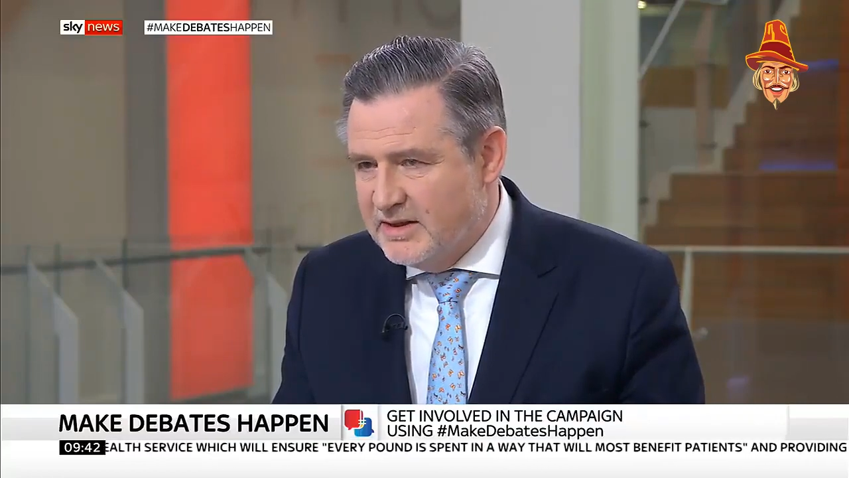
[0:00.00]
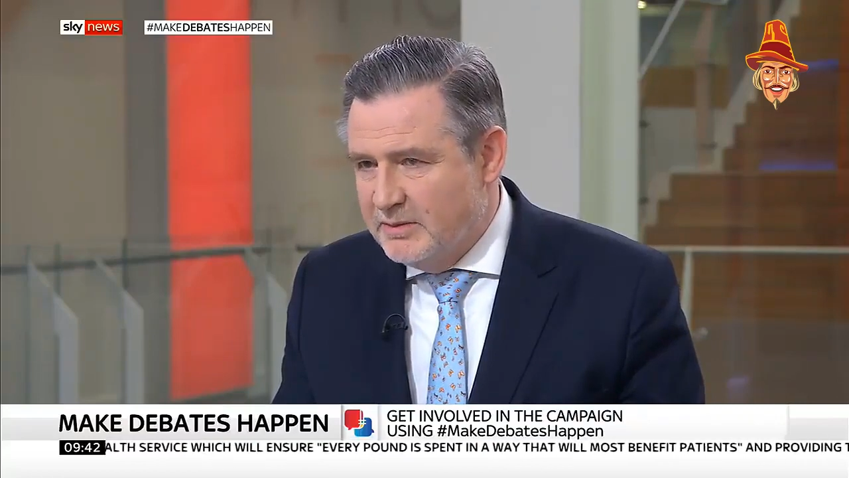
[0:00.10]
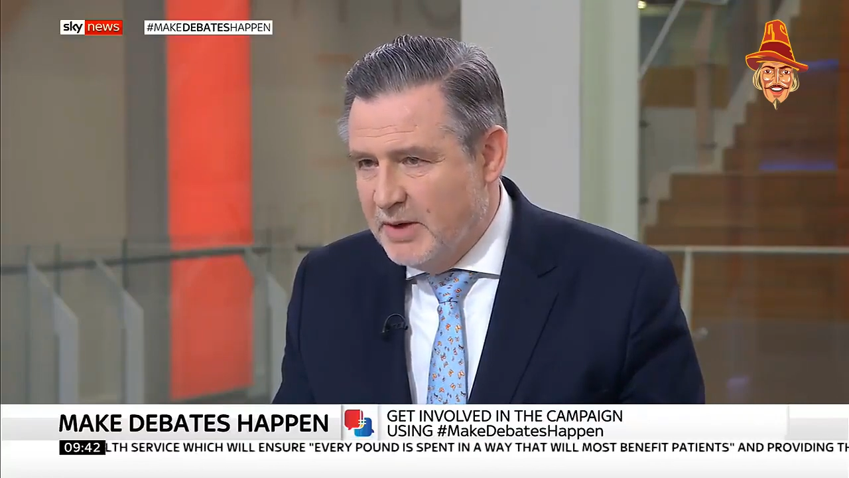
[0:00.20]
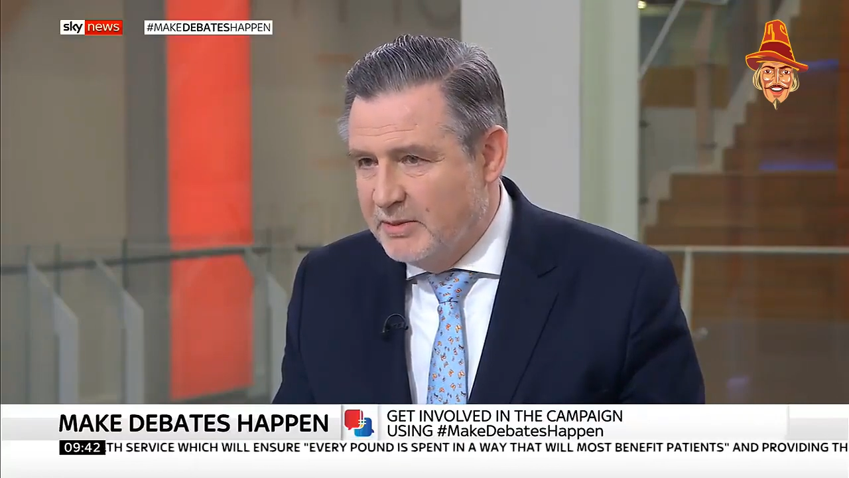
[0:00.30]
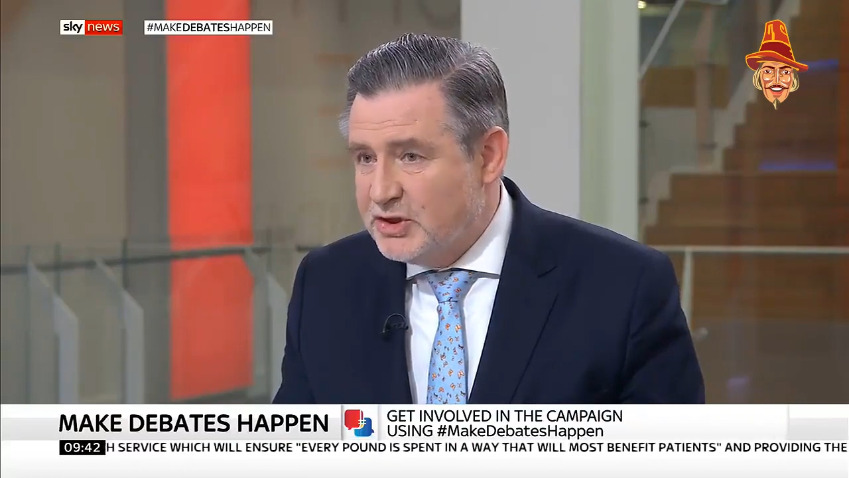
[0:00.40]
at
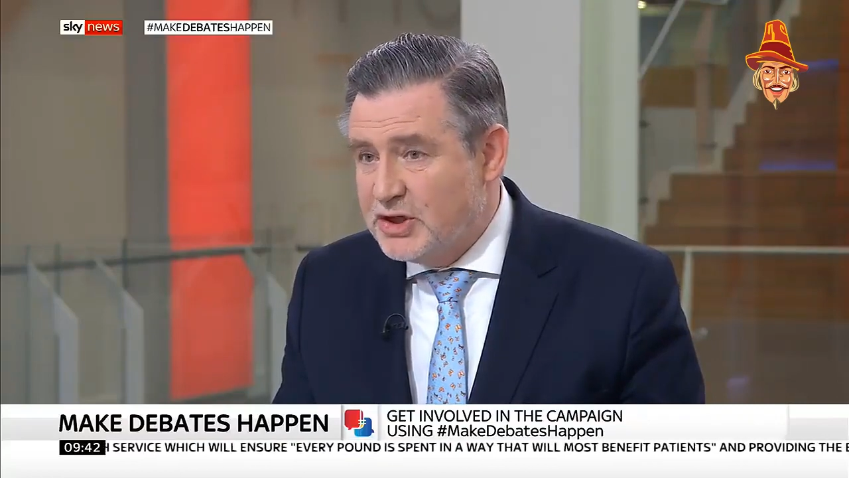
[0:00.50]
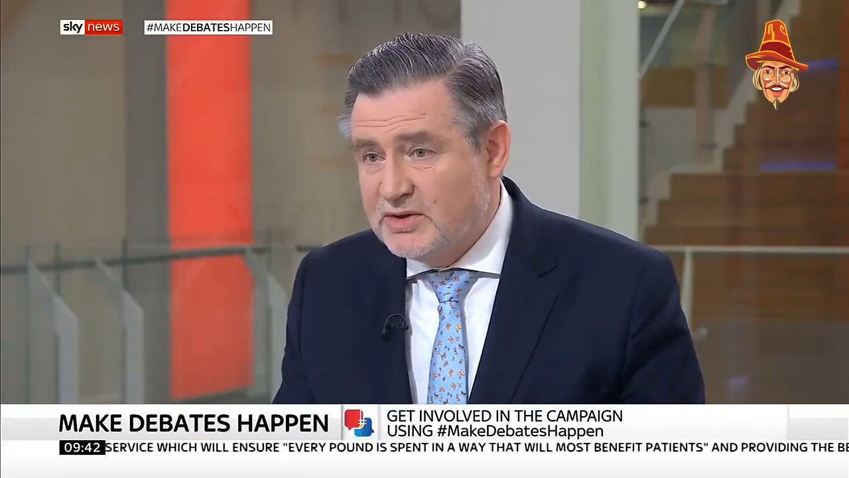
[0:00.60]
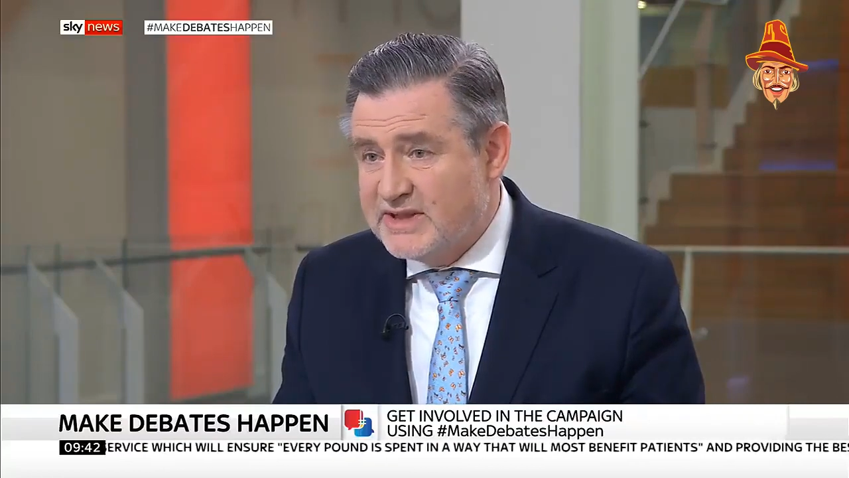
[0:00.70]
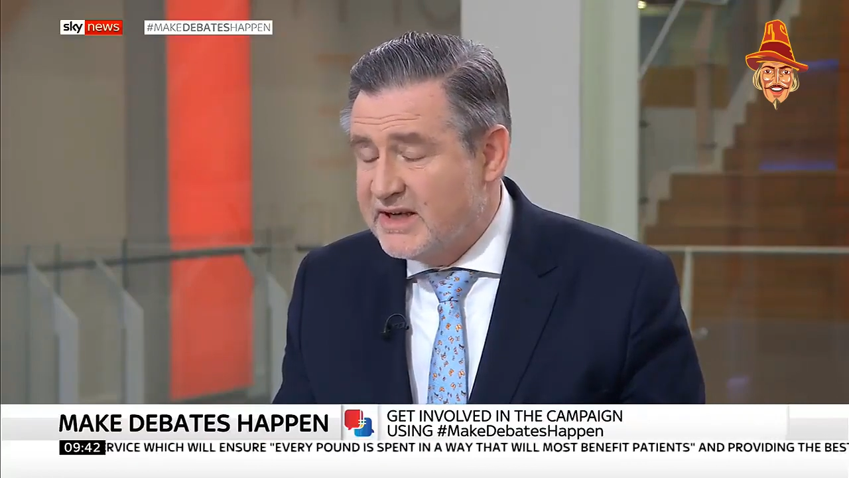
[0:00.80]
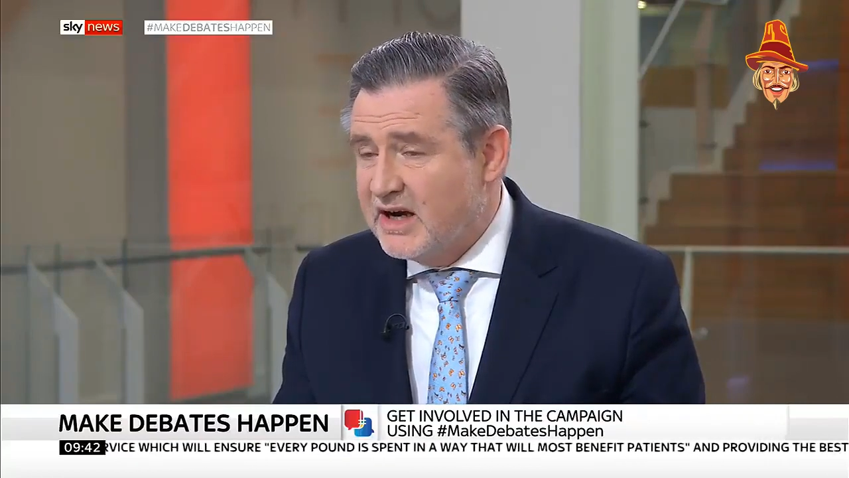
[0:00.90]
the moment
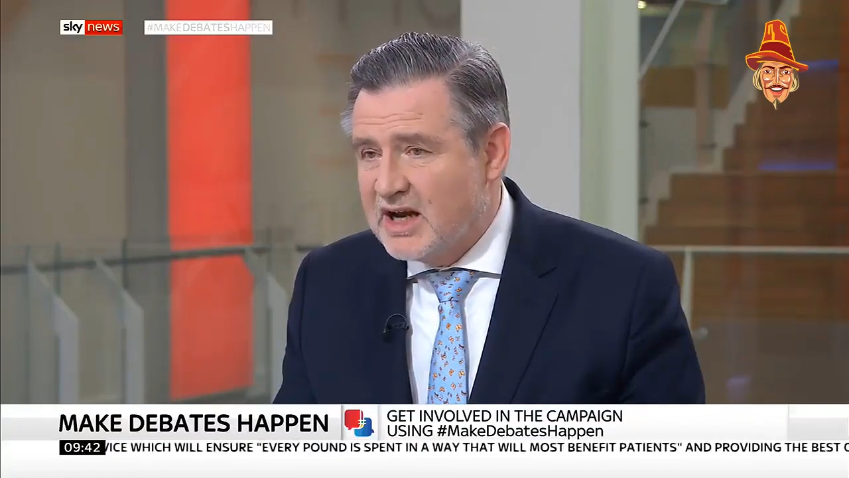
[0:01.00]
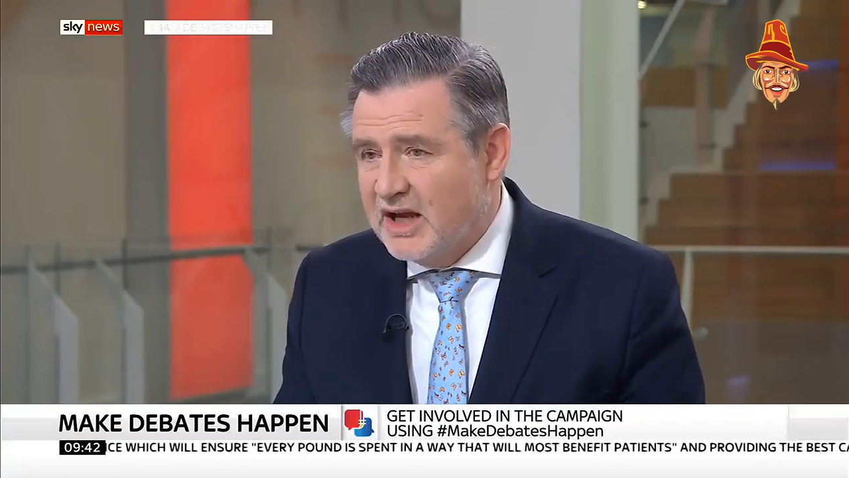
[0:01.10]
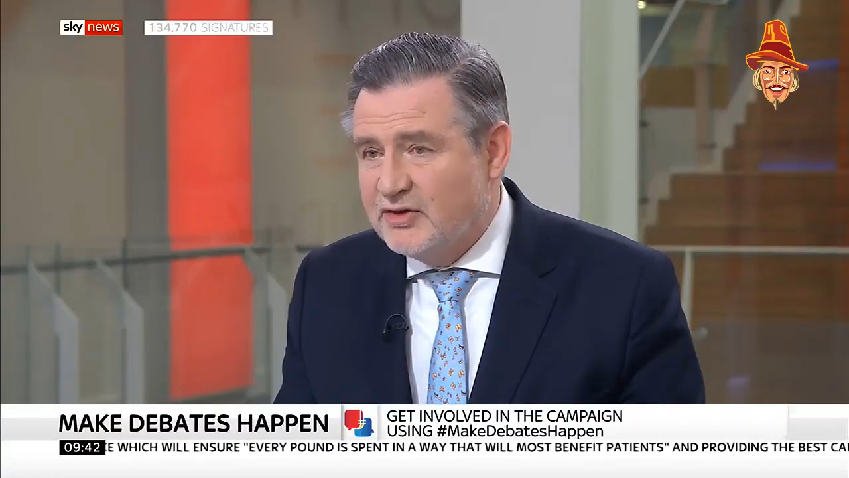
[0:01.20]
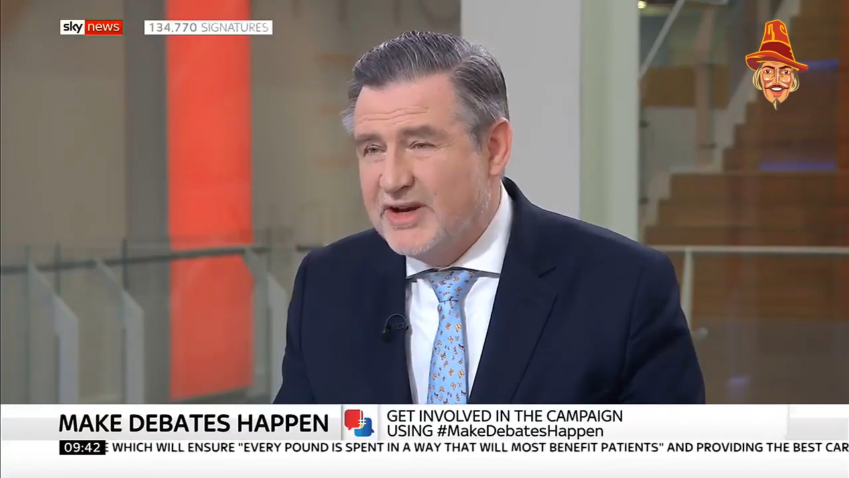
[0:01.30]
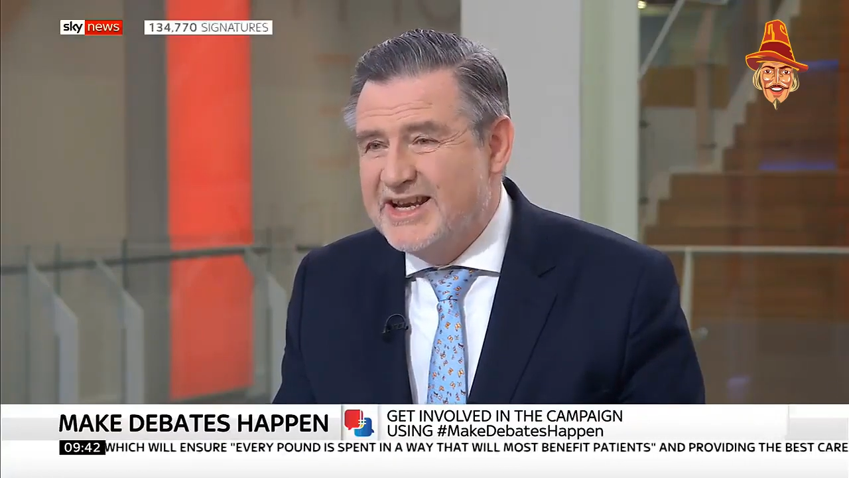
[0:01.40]
shows that our
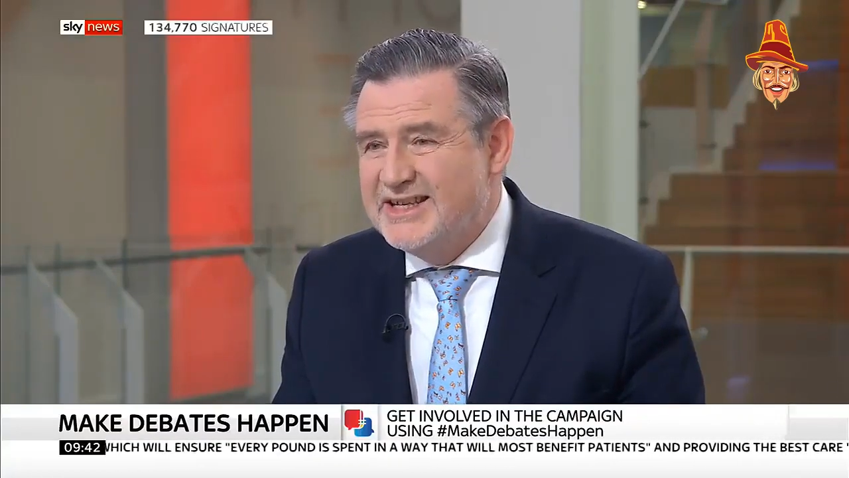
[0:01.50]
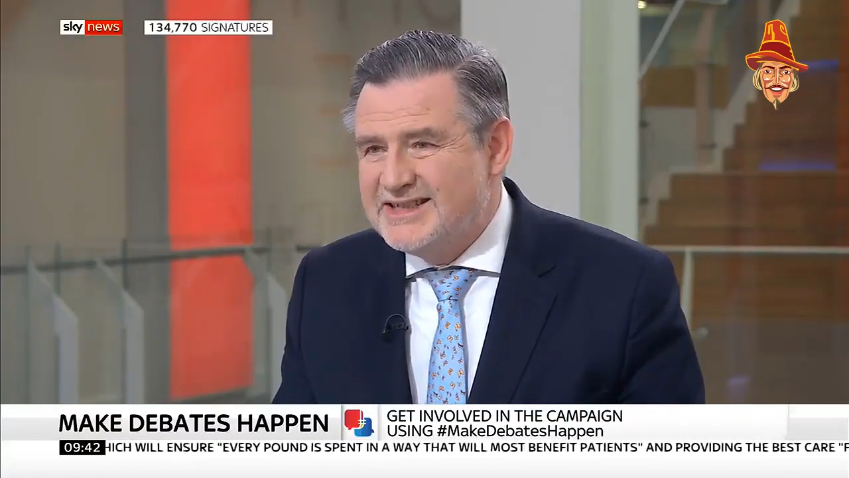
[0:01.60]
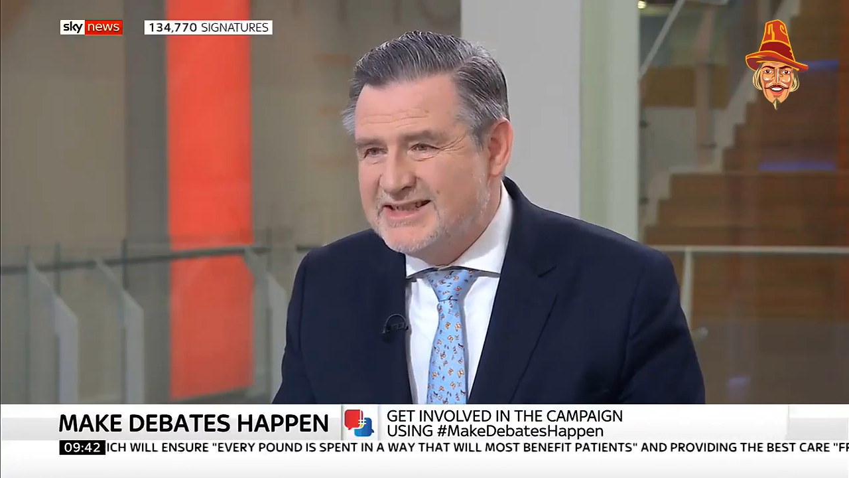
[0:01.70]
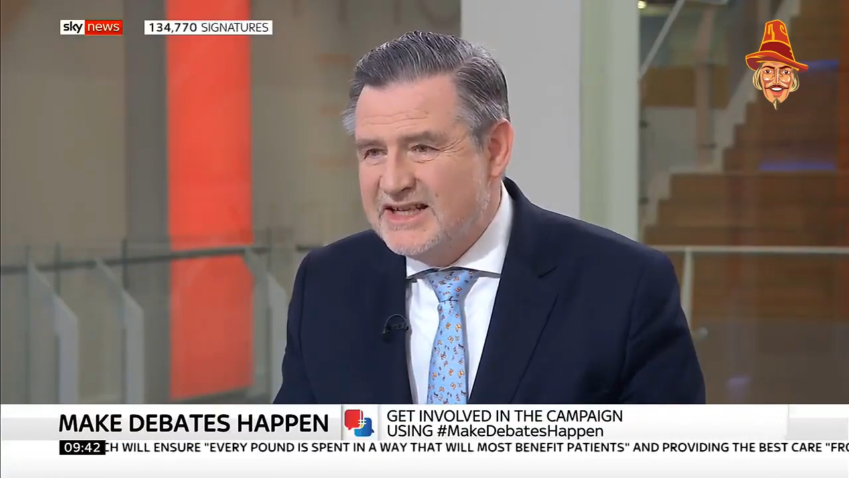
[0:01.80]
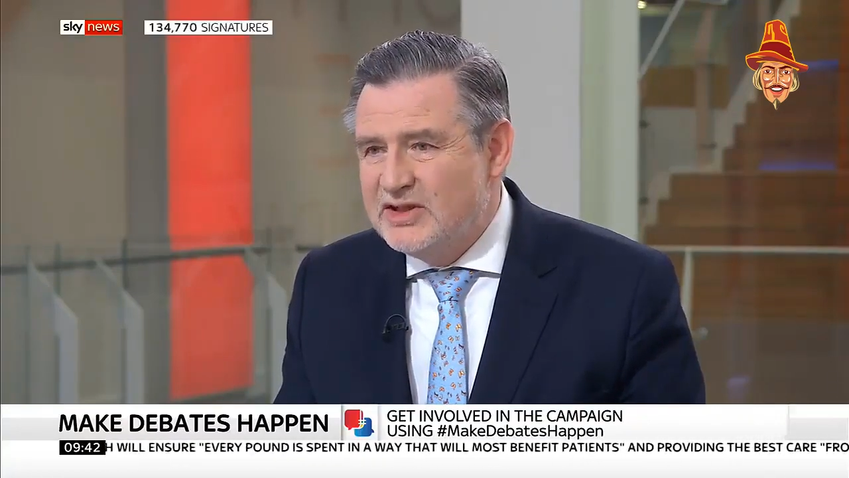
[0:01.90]
country
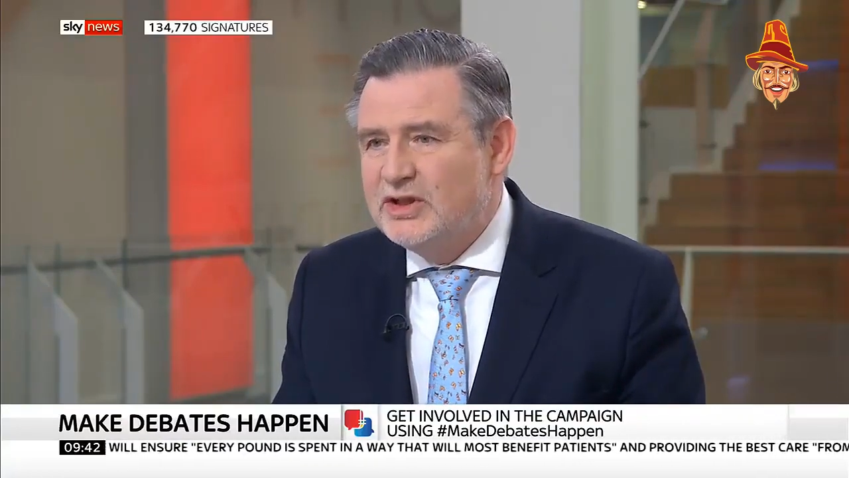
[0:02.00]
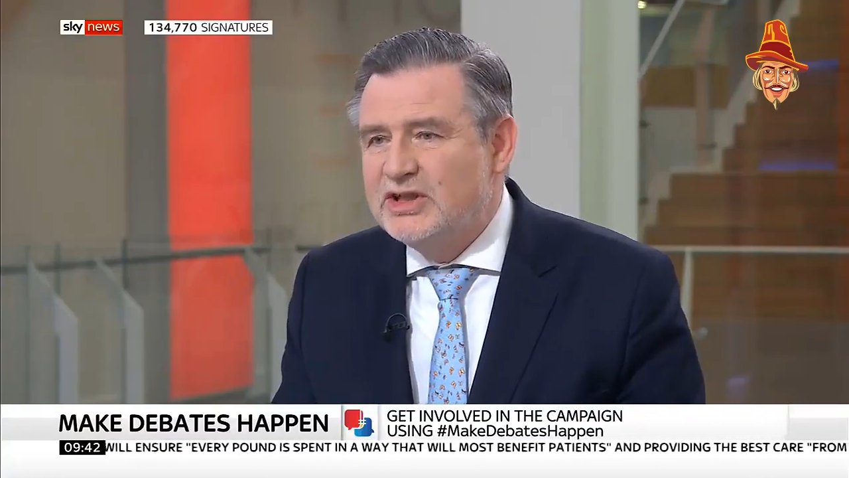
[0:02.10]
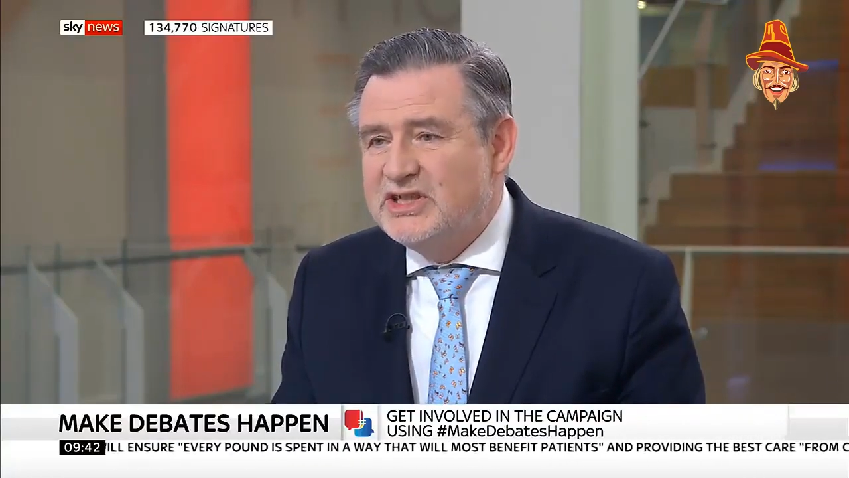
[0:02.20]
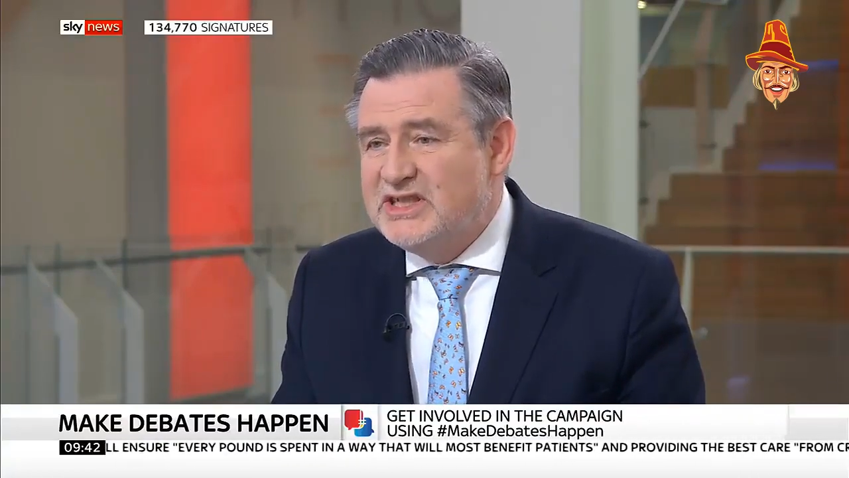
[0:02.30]
is still